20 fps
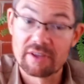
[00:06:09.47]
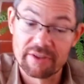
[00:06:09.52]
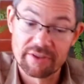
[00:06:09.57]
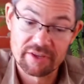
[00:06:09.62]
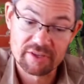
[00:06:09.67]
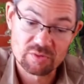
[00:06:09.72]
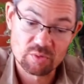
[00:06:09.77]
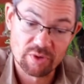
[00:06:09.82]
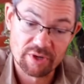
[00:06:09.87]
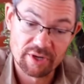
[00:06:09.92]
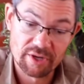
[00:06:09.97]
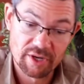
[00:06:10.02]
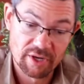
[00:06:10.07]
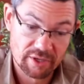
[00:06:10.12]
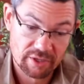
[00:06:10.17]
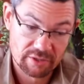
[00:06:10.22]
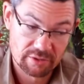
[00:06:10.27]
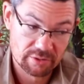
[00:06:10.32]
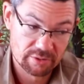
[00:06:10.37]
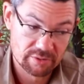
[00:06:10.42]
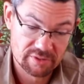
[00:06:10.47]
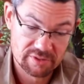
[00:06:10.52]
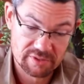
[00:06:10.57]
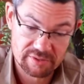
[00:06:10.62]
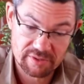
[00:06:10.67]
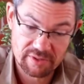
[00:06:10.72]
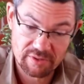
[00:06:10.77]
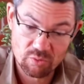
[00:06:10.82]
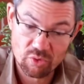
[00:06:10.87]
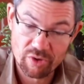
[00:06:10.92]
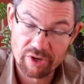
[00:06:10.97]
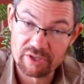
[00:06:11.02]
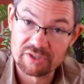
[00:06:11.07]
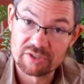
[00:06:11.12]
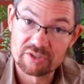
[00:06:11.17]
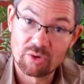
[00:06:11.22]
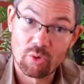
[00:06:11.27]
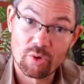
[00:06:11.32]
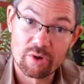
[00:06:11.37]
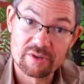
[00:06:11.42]
And this one includes where it
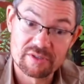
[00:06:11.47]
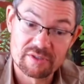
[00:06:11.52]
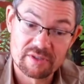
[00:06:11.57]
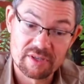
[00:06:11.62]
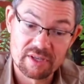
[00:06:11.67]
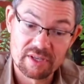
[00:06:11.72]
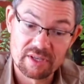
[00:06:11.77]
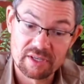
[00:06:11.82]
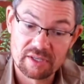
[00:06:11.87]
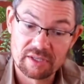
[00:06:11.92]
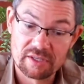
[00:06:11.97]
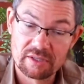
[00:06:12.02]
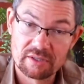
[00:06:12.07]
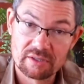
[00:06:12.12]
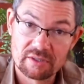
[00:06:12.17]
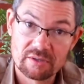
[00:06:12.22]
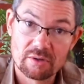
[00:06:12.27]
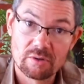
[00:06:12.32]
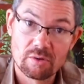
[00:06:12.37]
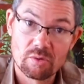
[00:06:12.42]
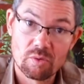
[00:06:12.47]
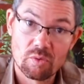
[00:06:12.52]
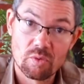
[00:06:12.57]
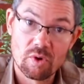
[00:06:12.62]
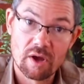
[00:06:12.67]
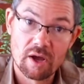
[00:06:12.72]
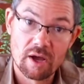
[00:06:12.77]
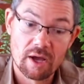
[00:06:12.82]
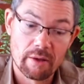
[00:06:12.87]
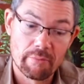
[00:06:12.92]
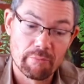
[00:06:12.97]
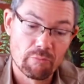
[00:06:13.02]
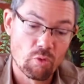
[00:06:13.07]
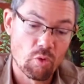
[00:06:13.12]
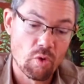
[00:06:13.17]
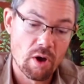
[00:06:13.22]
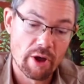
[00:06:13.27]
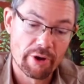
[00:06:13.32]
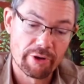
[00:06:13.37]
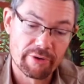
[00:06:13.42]
stores the
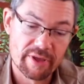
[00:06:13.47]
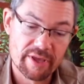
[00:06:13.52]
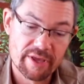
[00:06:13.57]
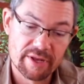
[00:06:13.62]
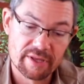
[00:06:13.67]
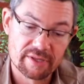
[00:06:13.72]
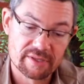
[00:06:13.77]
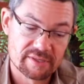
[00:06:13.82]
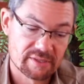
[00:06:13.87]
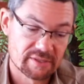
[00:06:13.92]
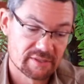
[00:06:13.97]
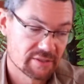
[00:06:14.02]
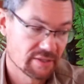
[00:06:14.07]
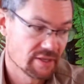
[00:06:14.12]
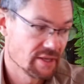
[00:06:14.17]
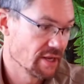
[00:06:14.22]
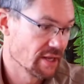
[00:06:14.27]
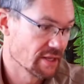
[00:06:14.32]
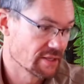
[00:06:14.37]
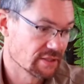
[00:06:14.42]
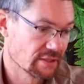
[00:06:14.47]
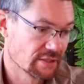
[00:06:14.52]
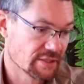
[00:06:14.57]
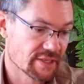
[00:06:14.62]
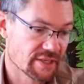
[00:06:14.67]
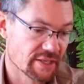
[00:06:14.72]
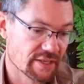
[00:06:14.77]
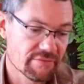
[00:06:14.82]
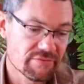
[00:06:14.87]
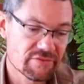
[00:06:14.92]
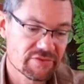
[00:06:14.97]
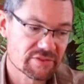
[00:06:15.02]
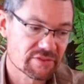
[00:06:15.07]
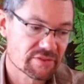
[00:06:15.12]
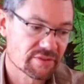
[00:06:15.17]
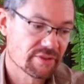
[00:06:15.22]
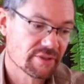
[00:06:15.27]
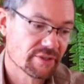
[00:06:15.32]
water in its leaves.